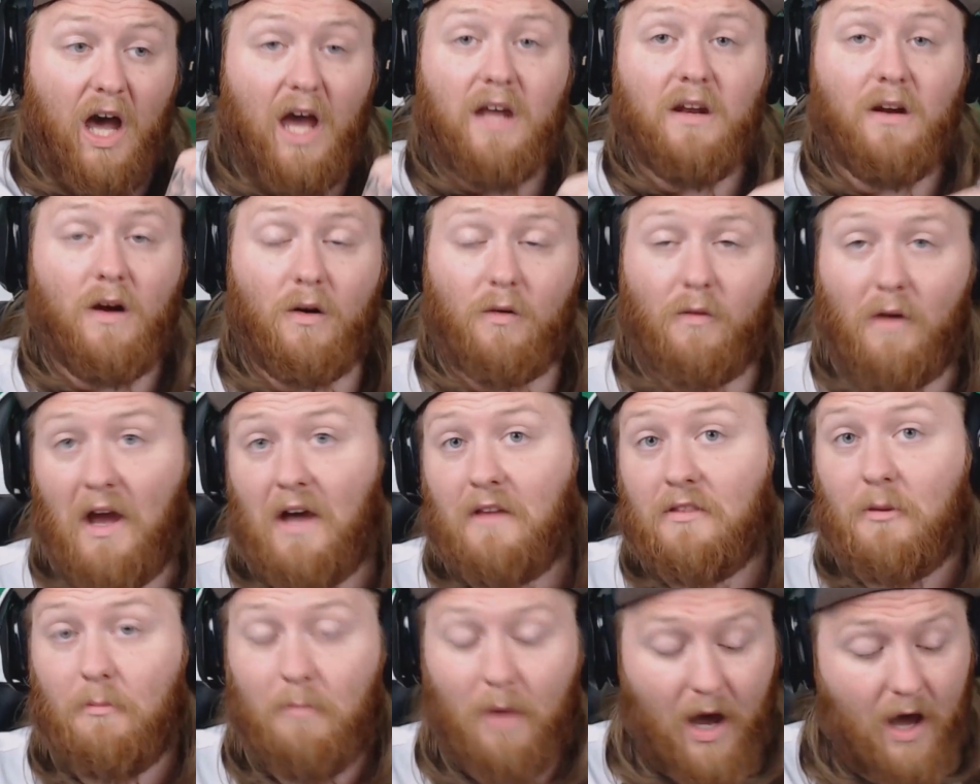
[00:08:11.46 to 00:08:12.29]

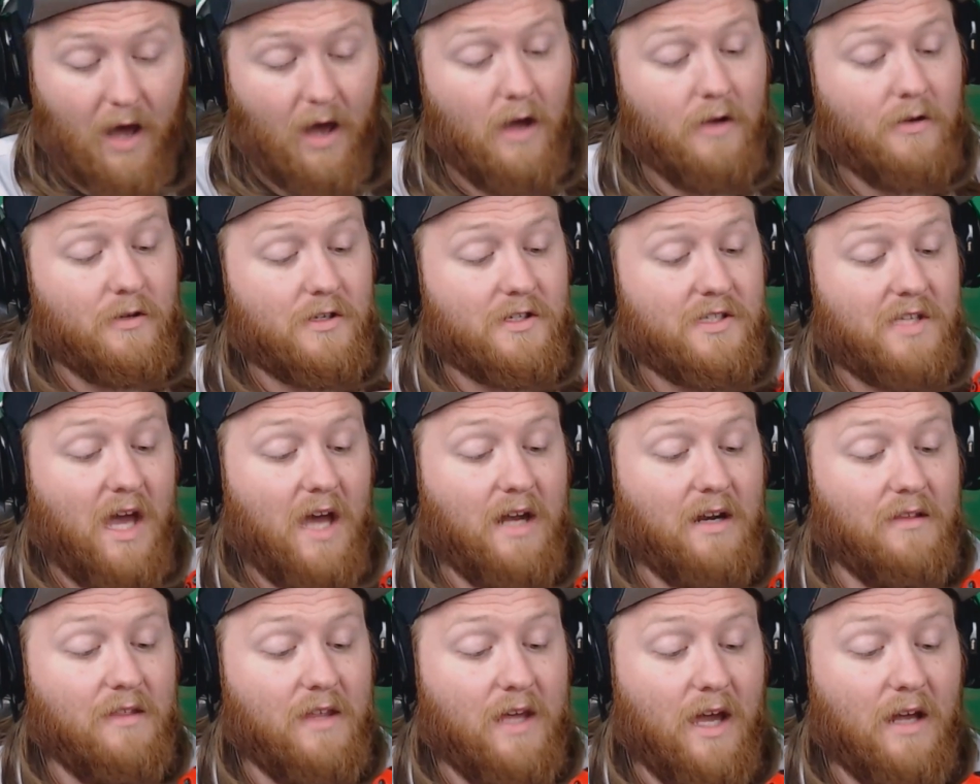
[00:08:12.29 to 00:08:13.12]
around the
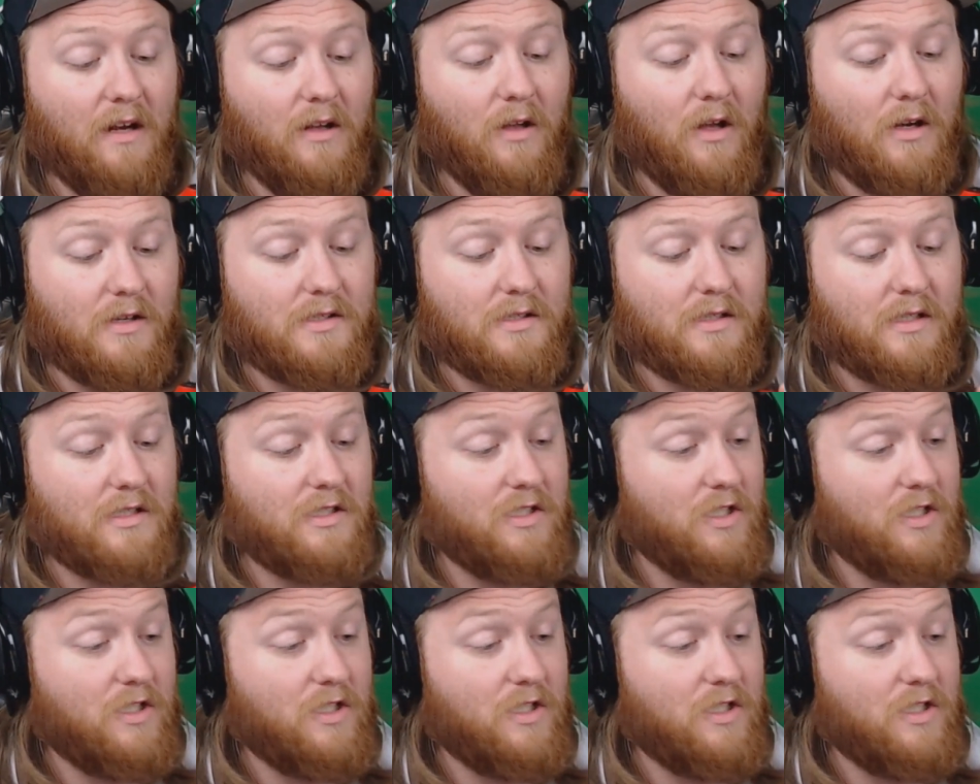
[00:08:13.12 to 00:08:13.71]
underside of the analog stick.